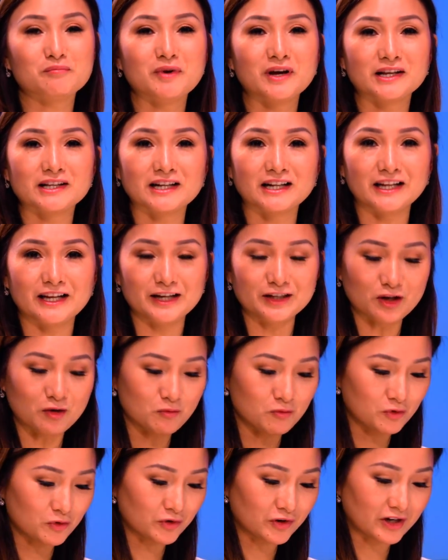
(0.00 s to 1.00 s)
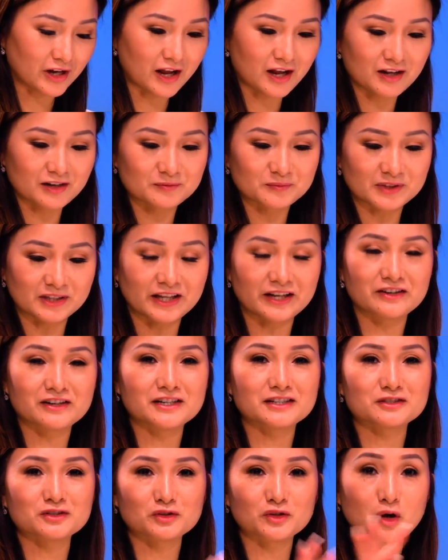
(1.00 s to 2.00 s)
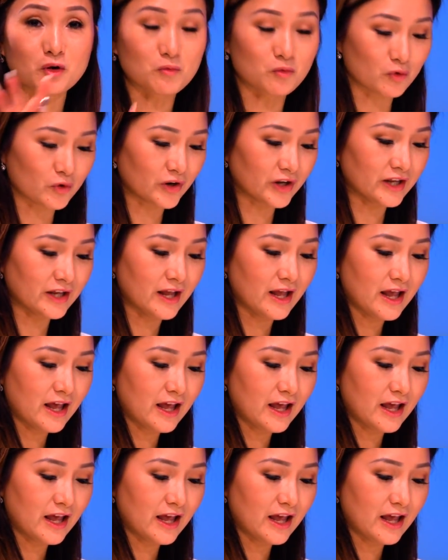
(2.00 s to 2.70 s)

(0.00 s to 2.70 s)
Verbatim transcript: But Claire, don't worry. Um, Clara, so don't worry.